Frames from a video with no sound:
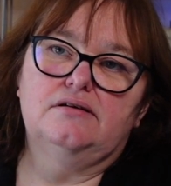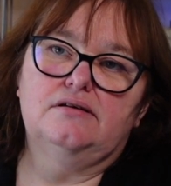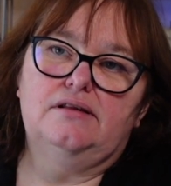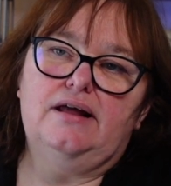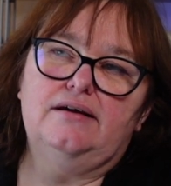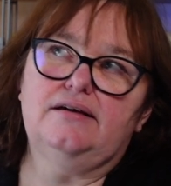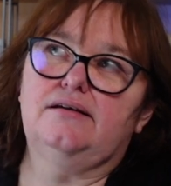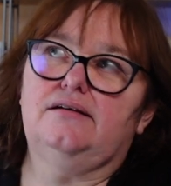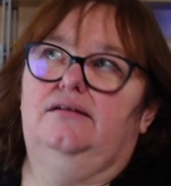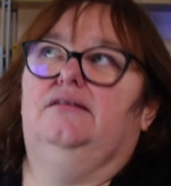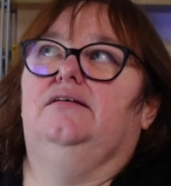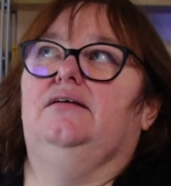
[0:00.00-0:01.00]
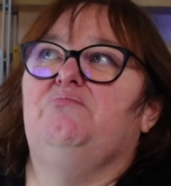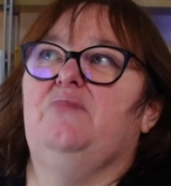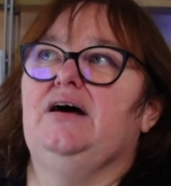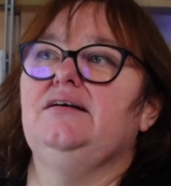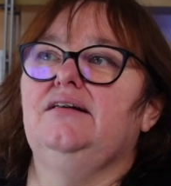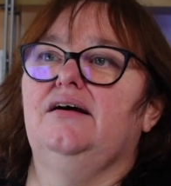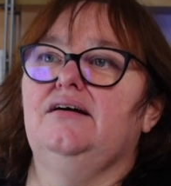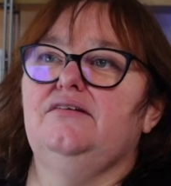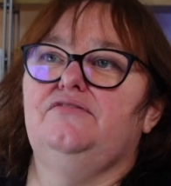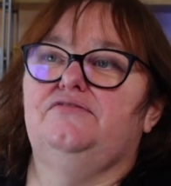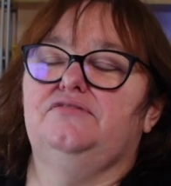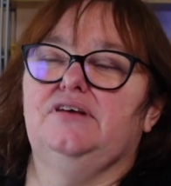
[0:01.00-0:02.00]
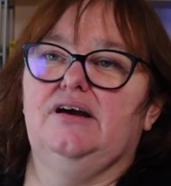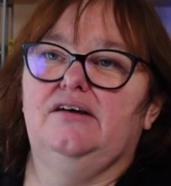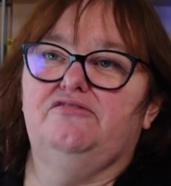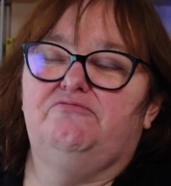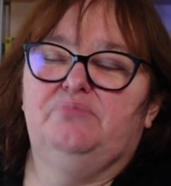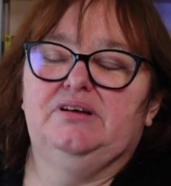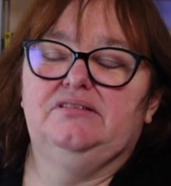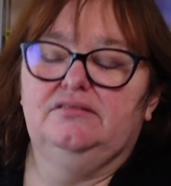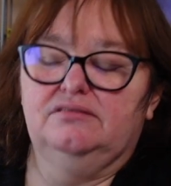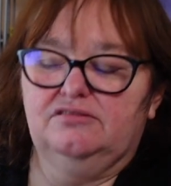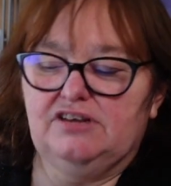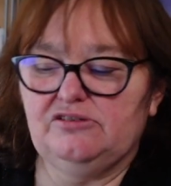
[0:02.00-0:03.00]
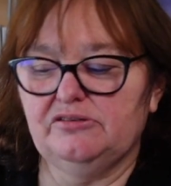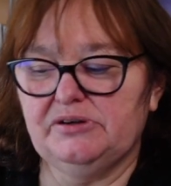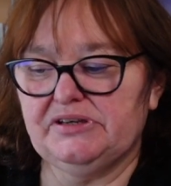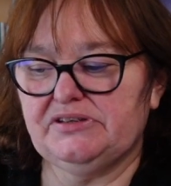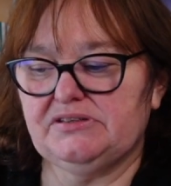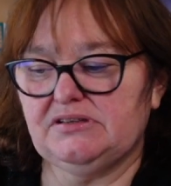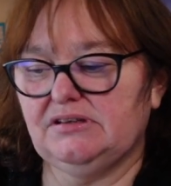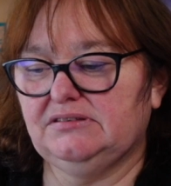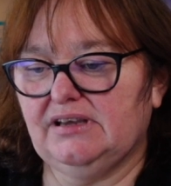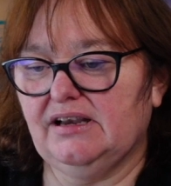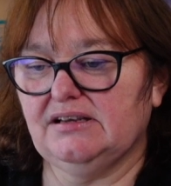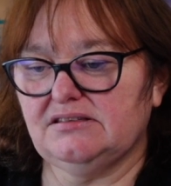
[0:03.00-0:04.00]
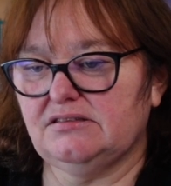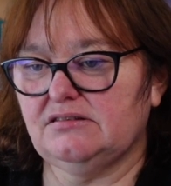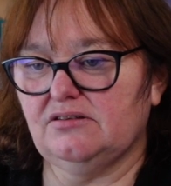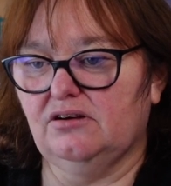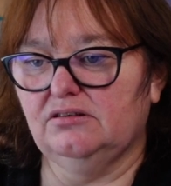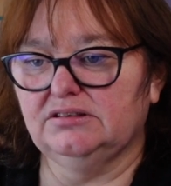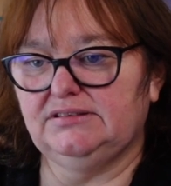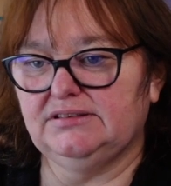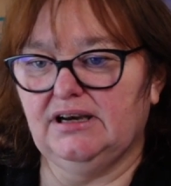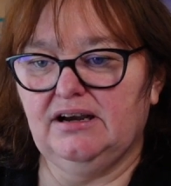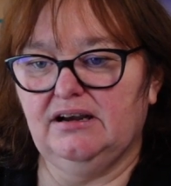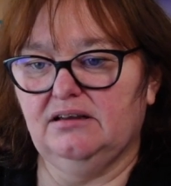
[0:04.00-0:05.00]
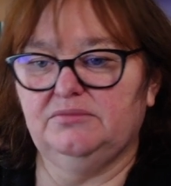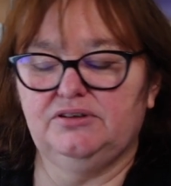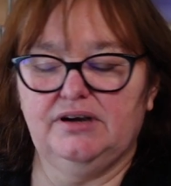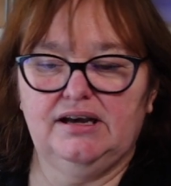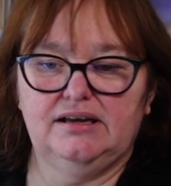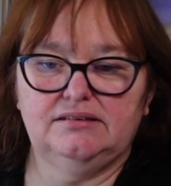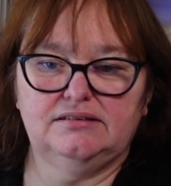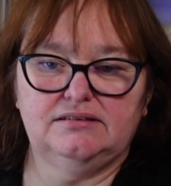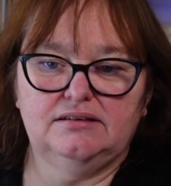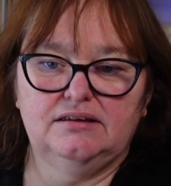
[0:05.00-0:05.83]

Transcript: like in my life, there have been terrorist attacks all the time. You had,